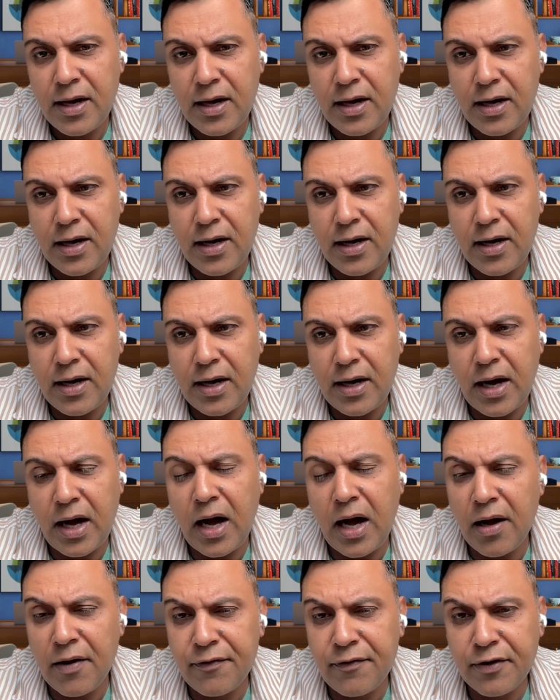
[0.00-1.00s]
uh,
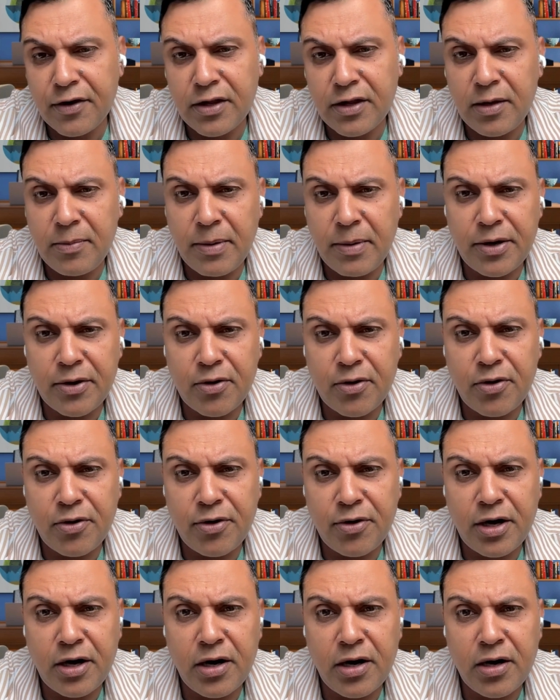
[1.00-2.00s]
after the
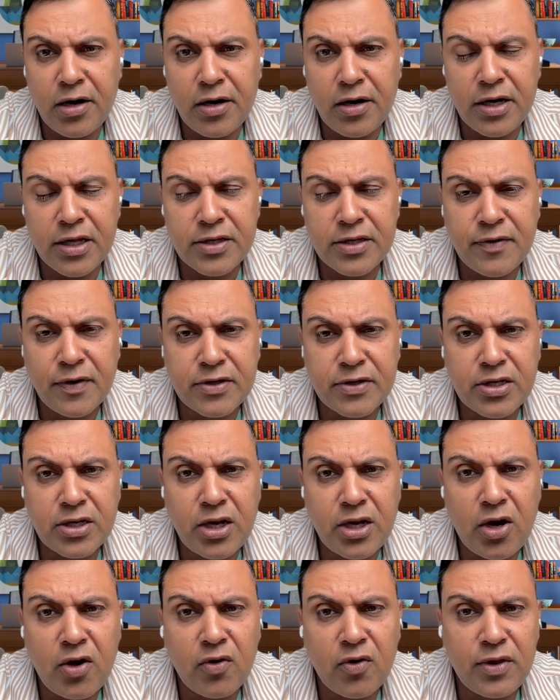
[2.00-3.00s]
mitochondrial
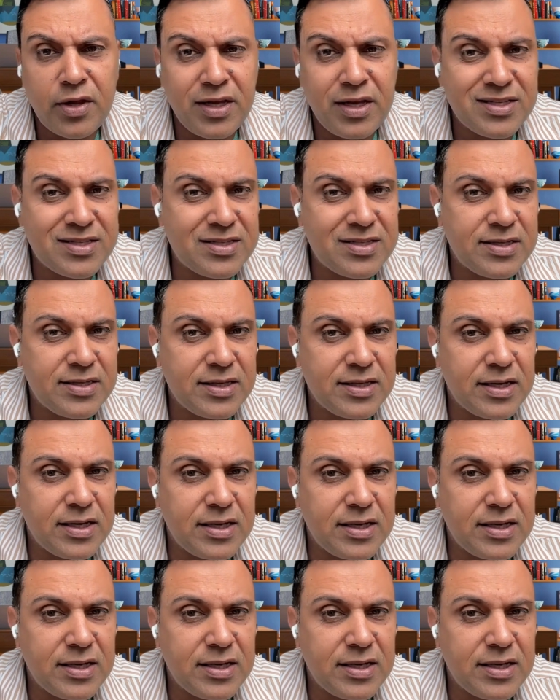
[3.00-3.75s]
dysfunction, how these